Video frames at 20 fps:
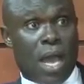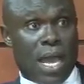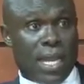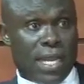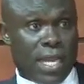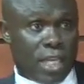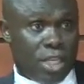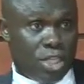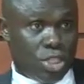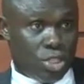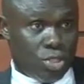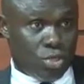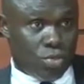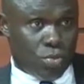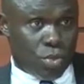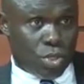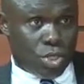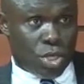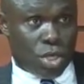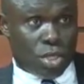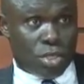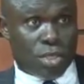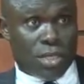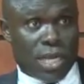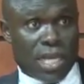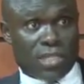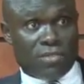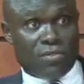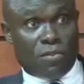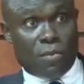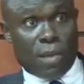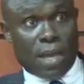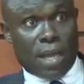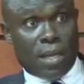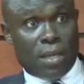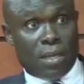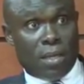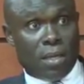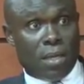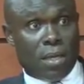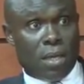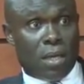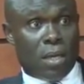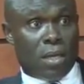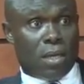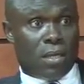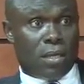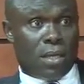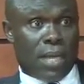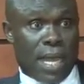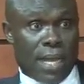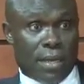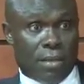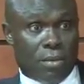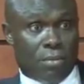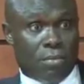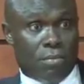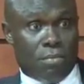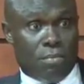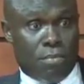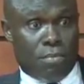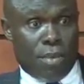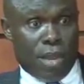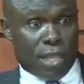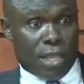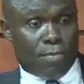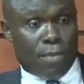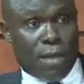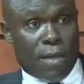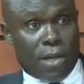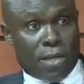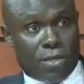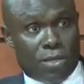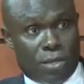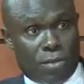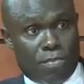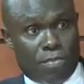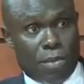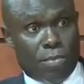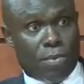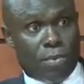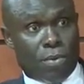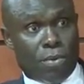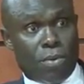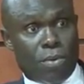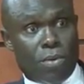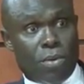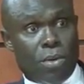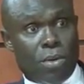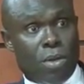either distribution transformer that bring power to the people,